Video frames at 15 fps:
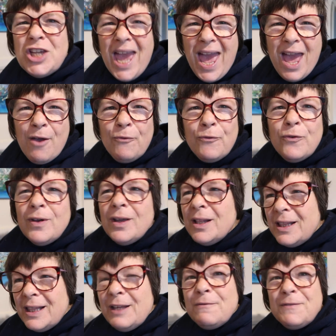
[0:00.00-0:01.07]
Jeff
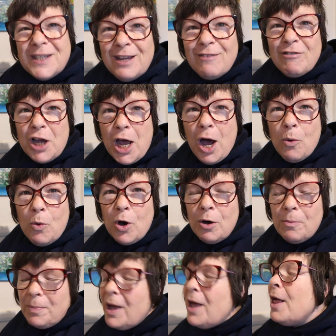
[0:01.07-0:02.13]
lives near a
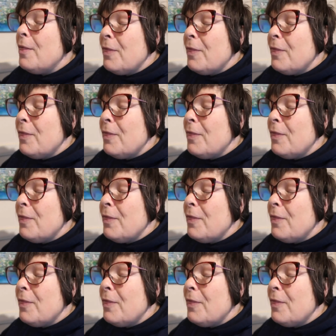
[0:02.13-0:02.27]
co-op.